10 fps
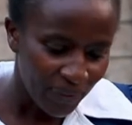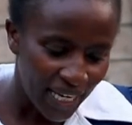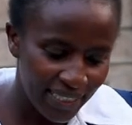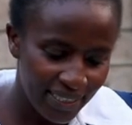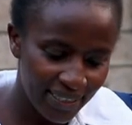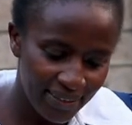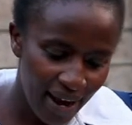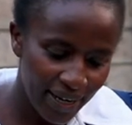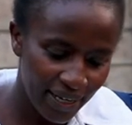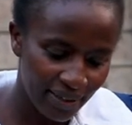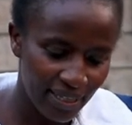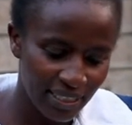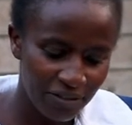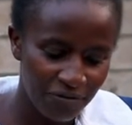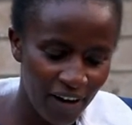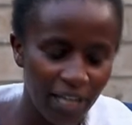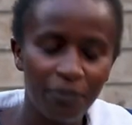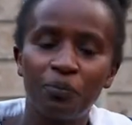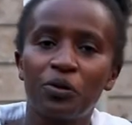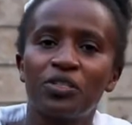He desired that
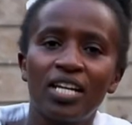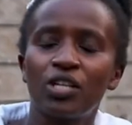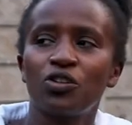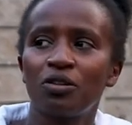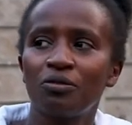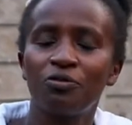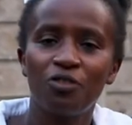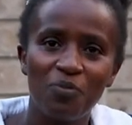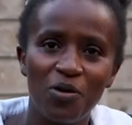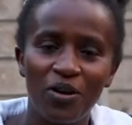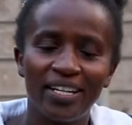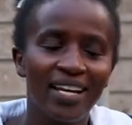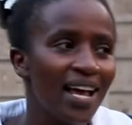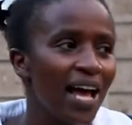divine protection from God.